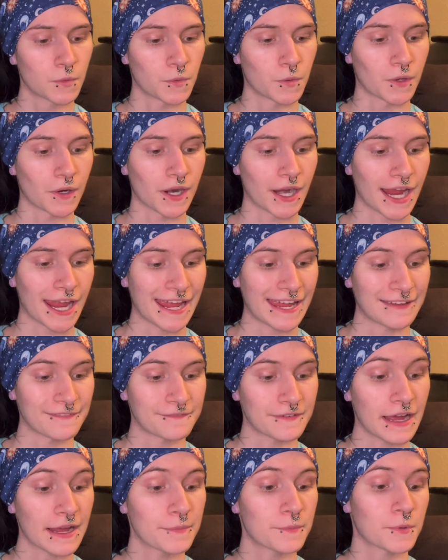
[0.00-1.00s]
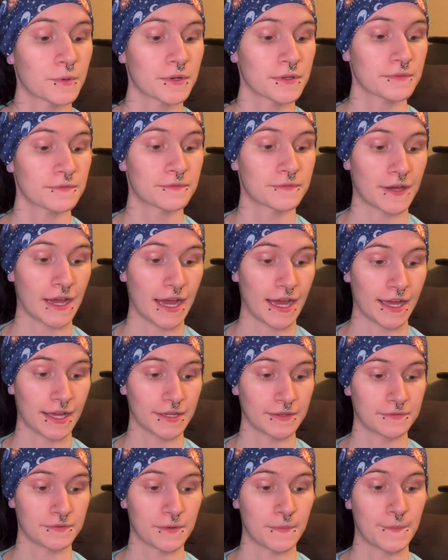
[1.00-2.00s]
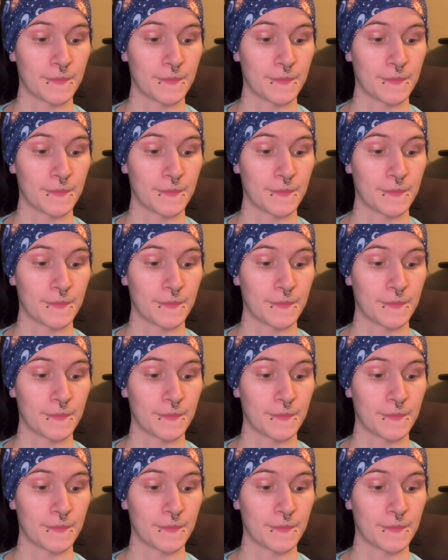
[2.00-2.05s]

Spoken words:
or a 5.5